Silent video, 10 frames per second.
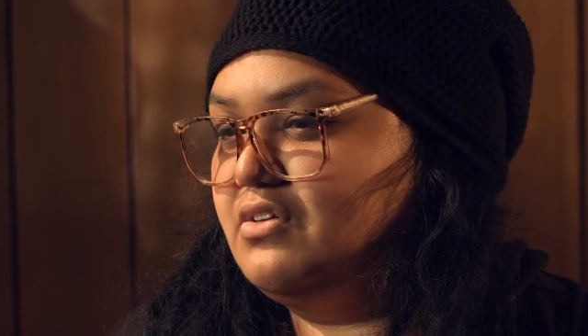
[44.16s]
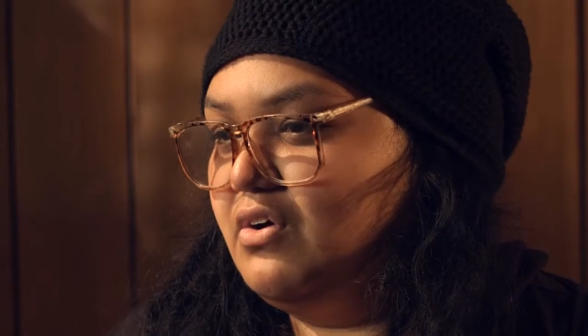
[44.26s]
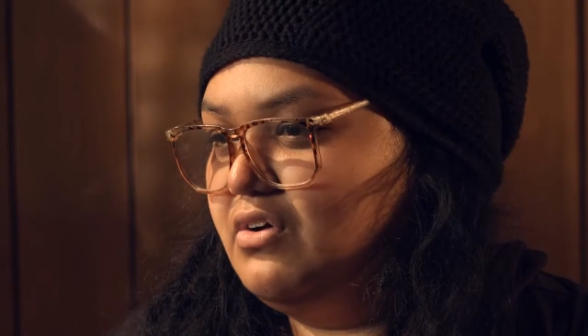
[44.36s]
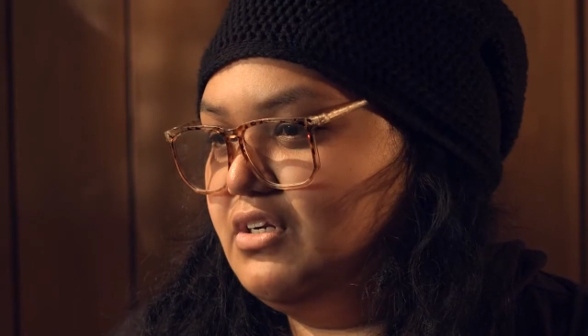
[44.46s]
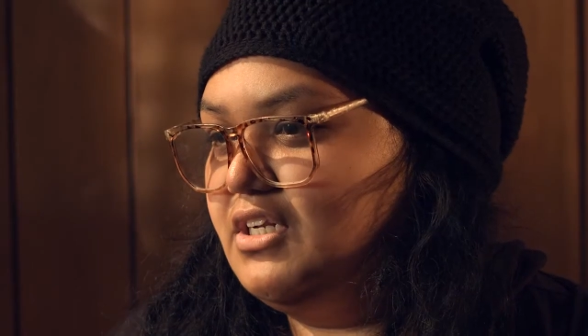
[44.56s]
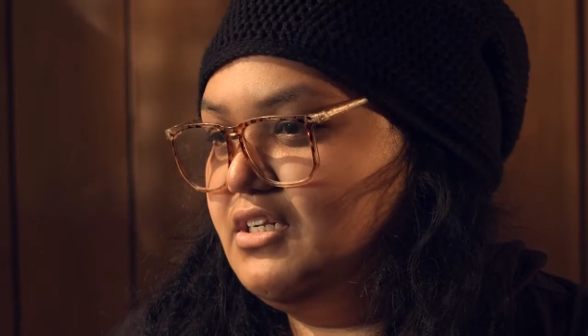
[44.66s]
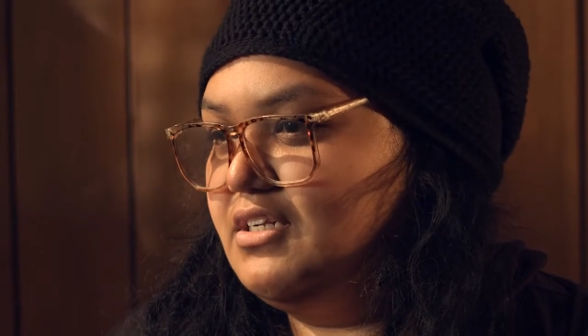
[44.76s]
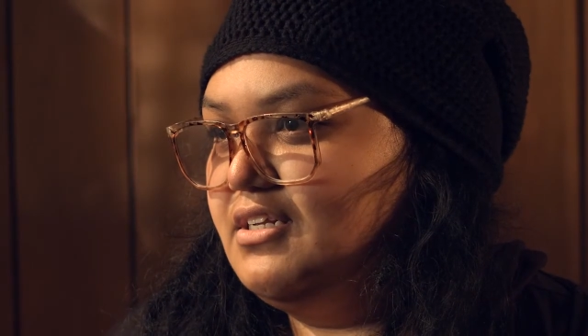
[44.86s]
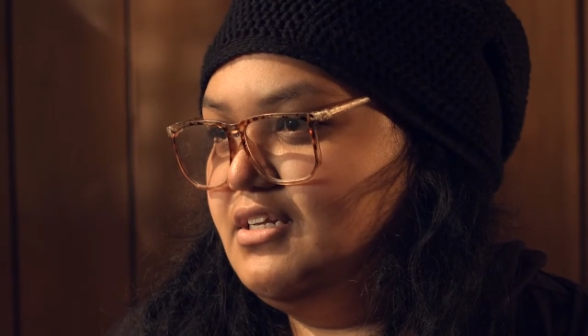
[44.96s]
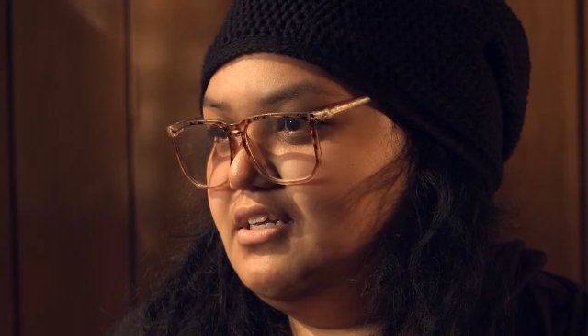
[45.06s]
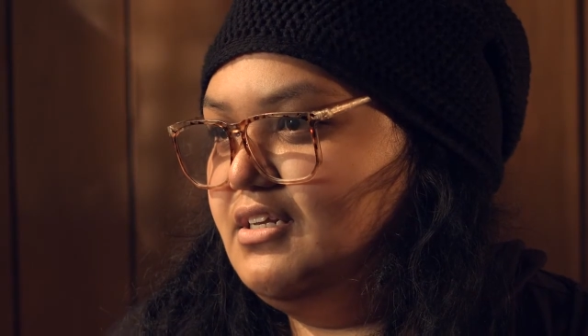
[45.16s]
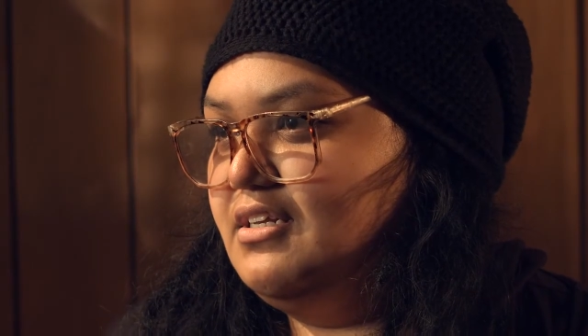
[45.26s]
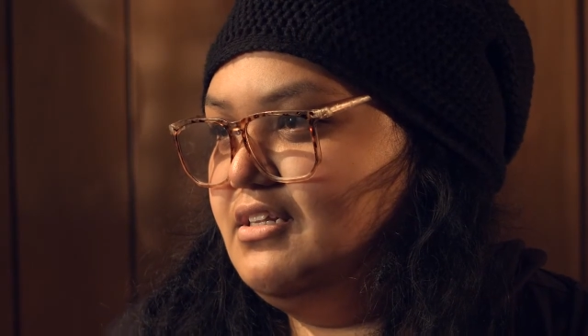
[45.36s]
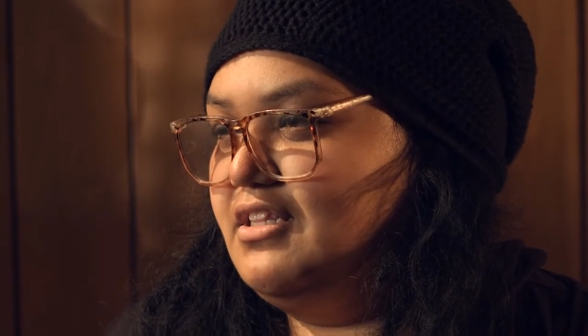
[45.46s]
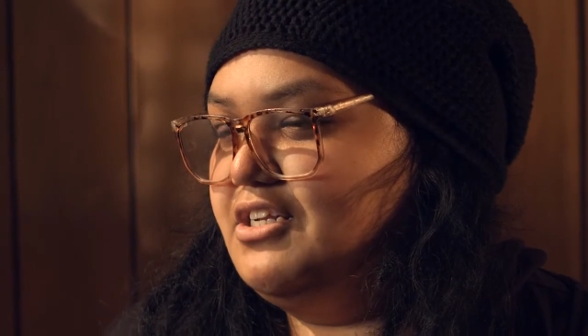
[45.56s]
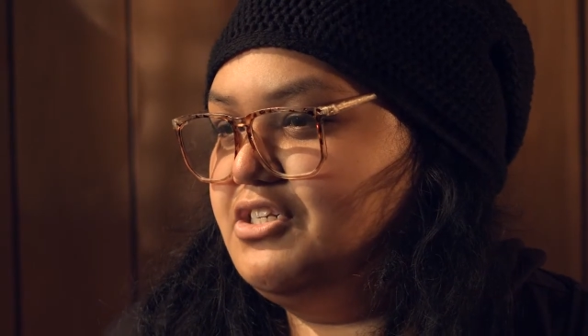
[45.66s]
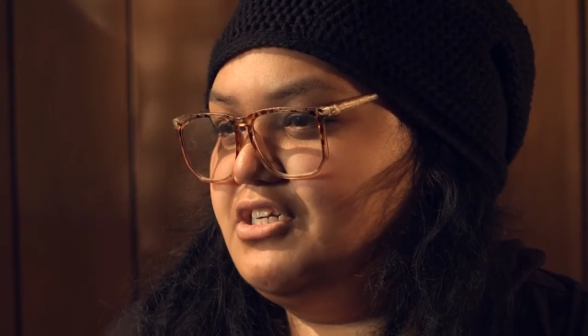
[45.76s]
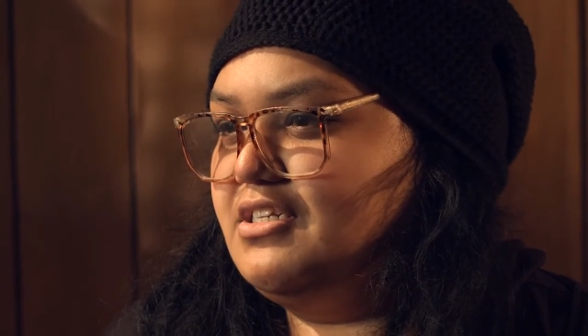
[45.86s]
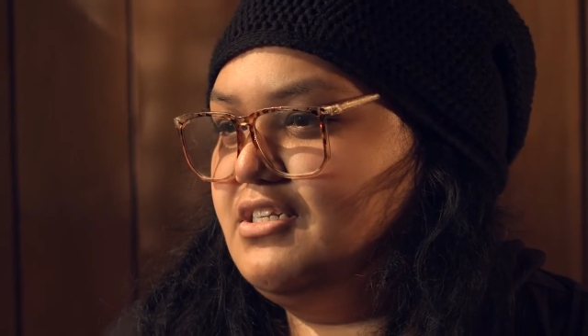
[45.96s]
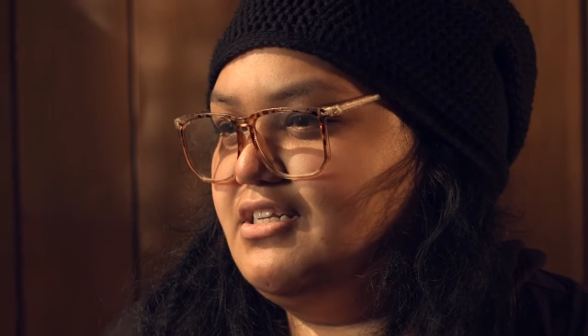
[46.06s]
gone, and then
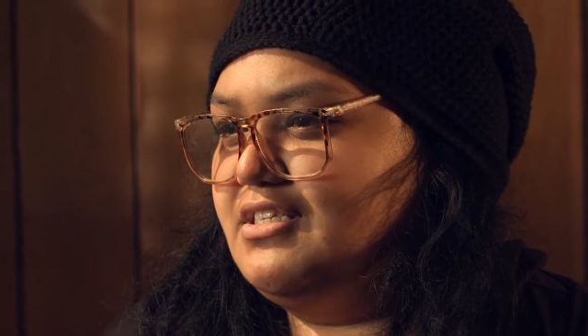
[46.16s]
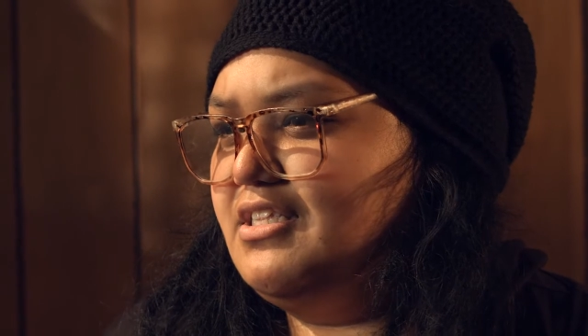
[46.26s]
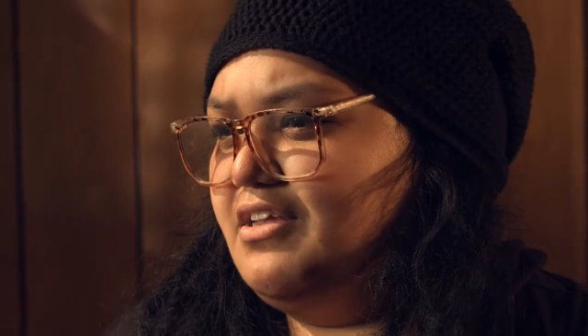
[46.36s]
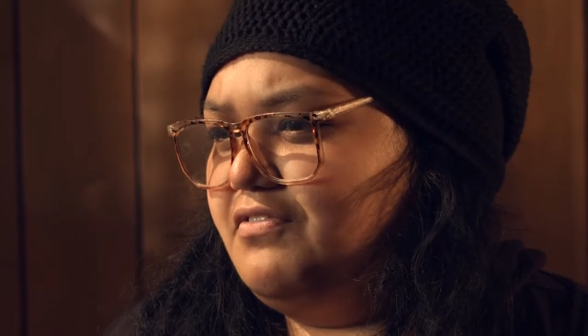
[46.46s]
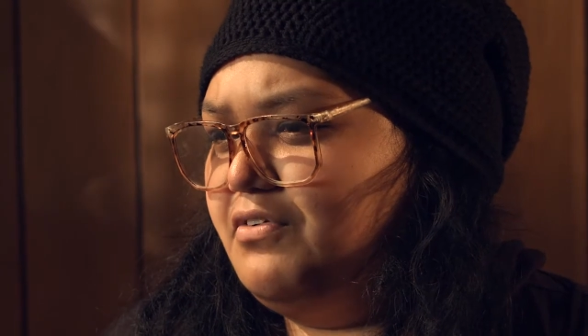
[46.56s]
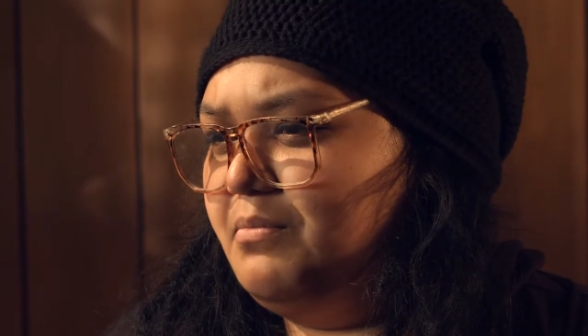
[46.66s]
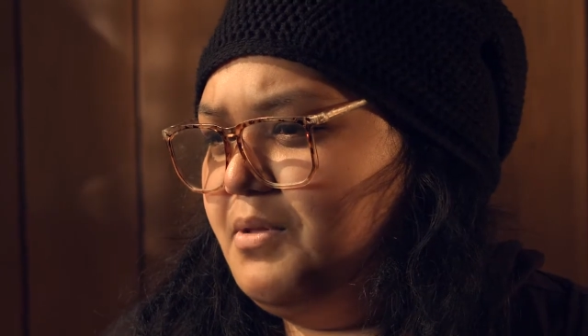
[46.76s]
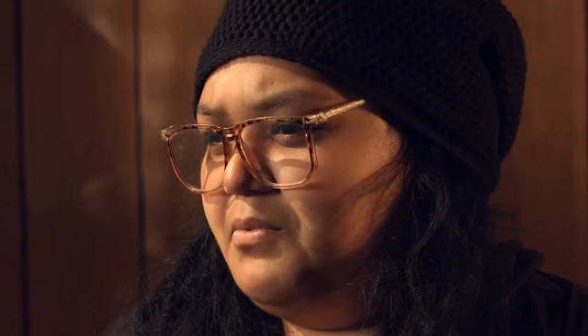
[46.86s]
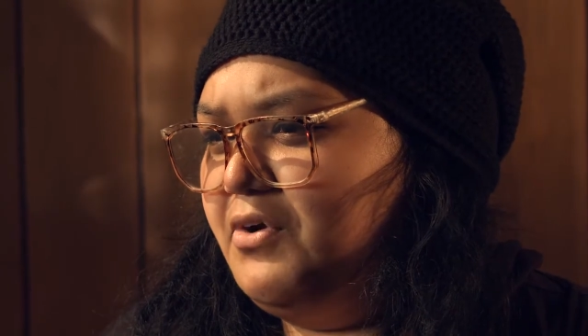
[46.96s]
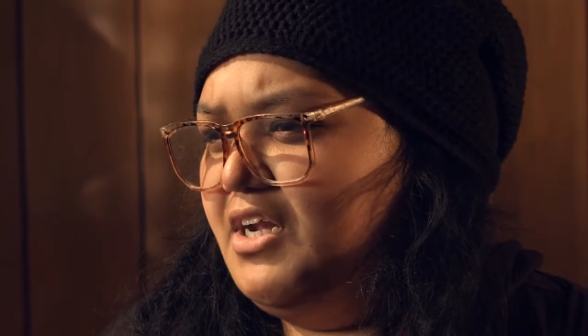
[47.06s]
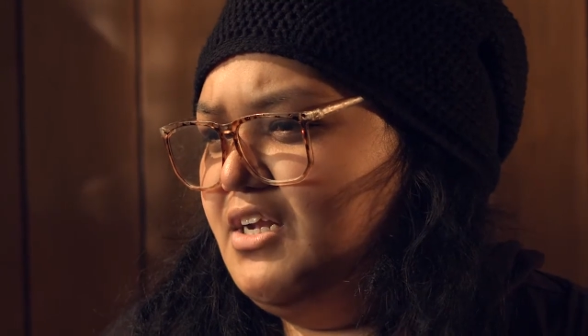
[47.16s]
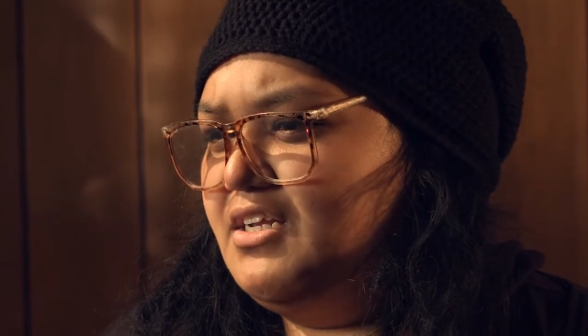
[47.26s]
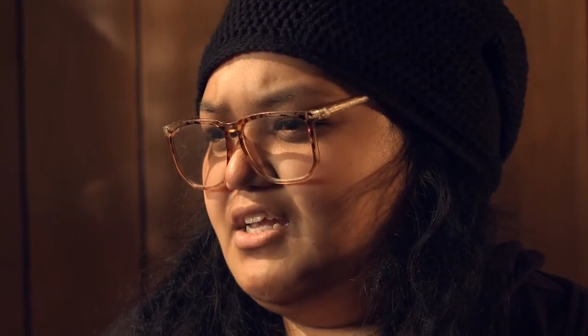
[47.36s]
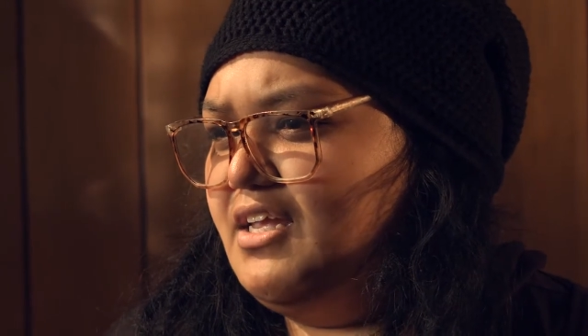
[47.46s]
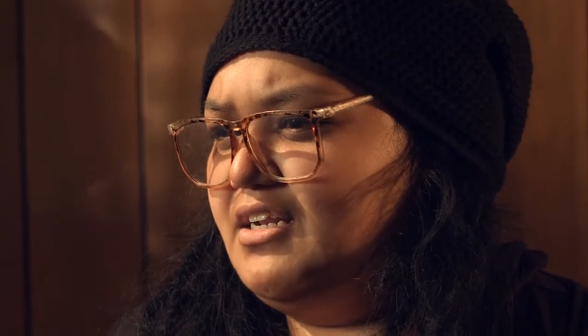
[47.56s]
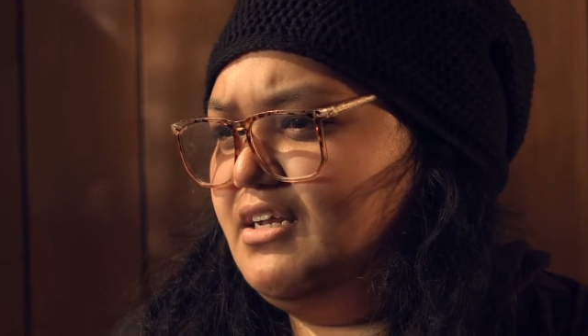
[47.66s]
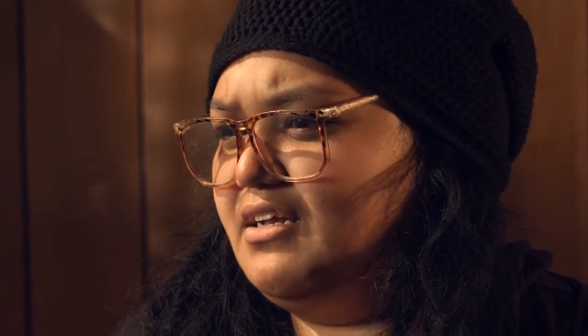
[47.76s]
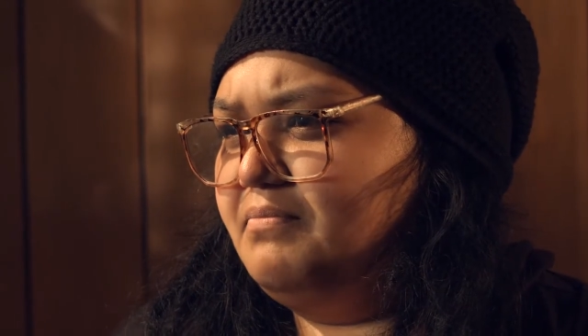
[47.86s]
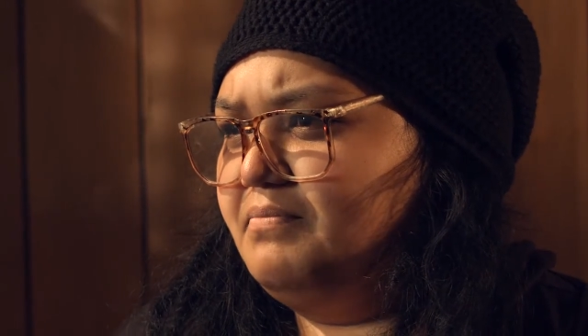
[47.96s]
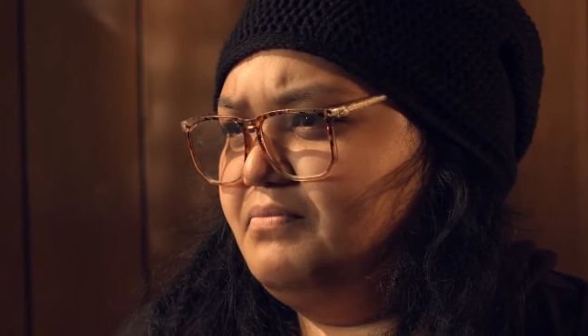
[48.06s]
just it's there for a memory.
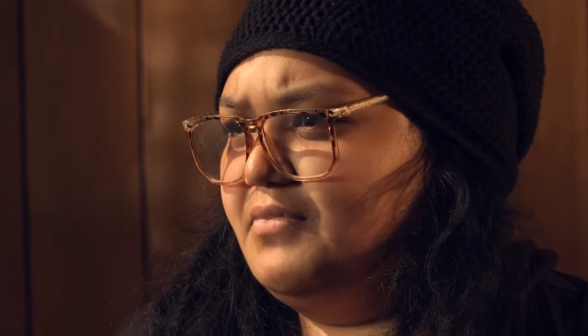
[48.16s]
And